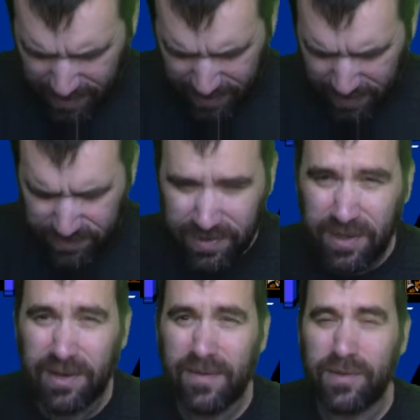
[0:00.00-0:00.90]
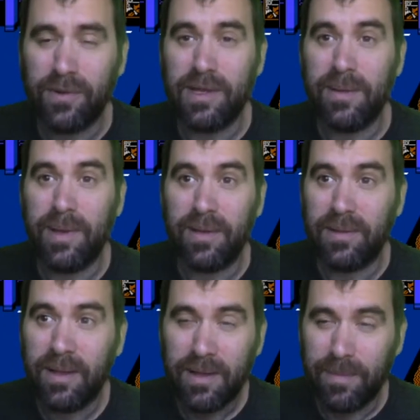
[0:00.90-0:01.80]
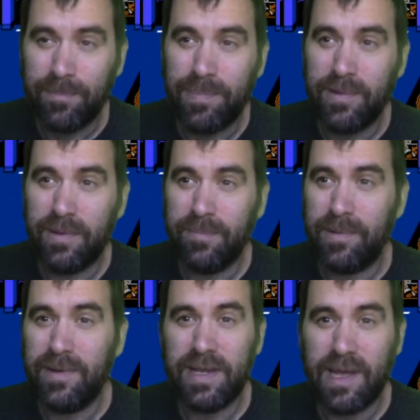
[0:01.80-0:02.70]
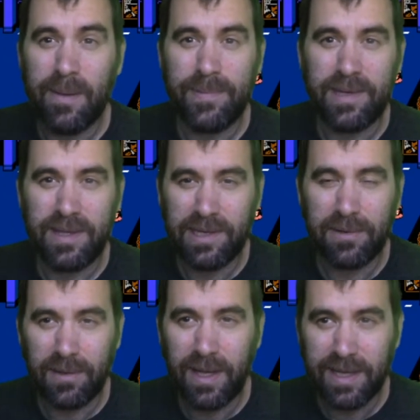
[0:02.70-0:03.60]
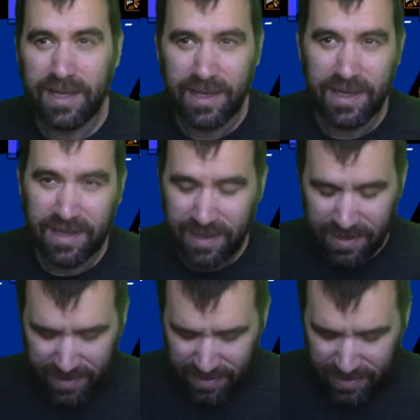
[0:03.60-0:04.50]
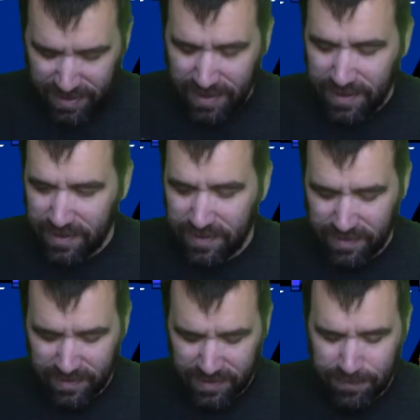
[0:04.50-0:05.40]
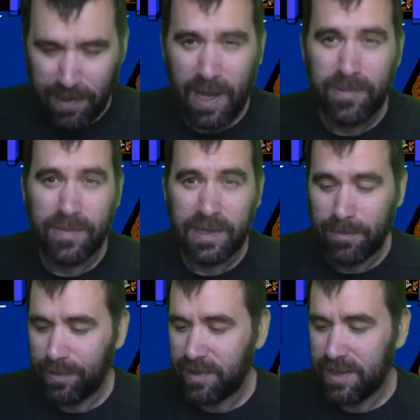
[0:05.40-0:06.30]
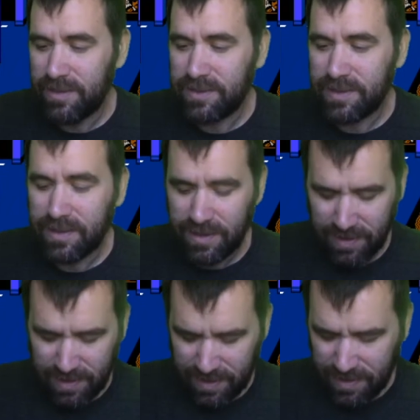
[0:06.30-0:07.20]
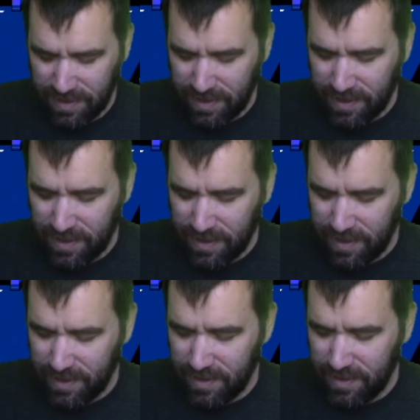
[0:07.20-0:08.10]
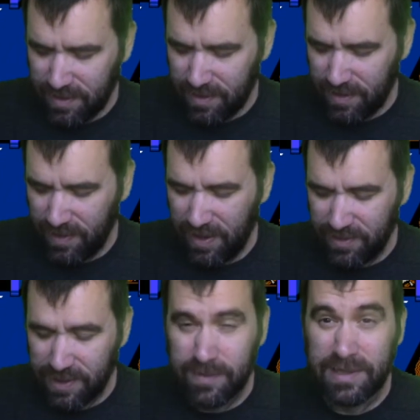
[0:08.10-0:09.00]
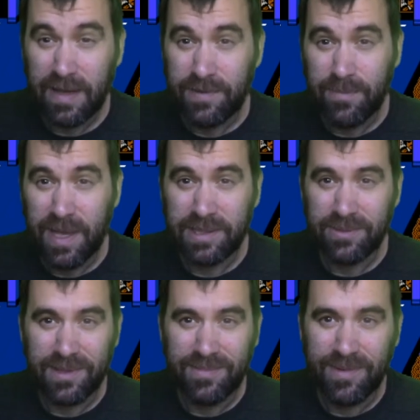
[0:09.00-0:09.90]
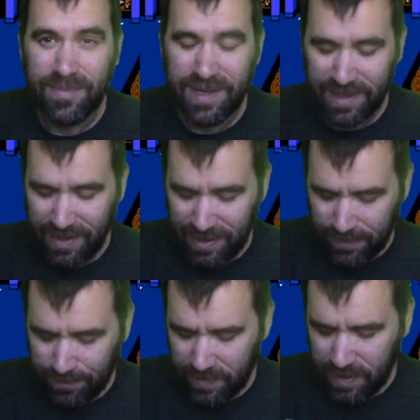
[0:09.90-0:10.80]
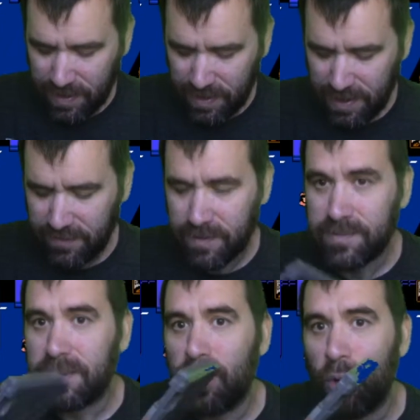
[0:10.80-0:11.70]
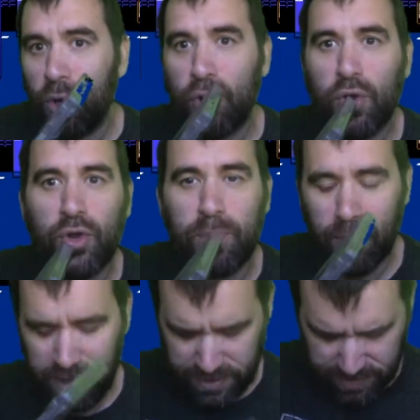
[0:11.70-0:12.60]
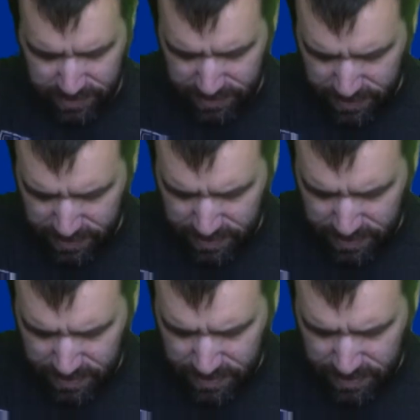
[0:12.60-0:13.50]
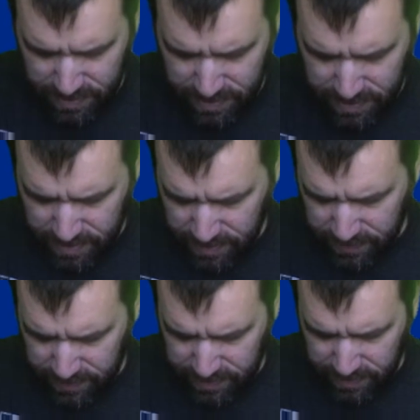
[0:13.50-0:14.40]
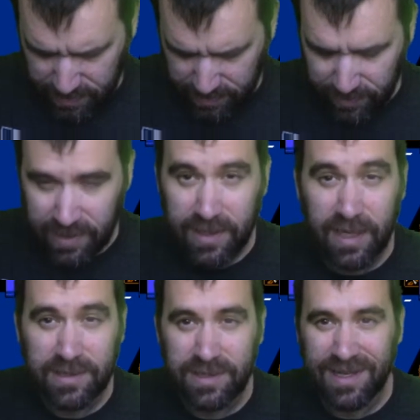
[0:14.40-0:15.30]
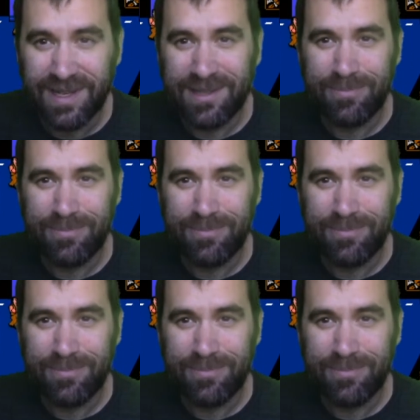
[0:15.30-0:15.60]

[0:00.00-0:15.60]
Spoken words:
out of that trend. You don't have to worry about booting up anything or logging in. Just pop them in and play. Usually, I don't know, sometimes you have to mess with them a bit, like give them some moisture so you get good connection on the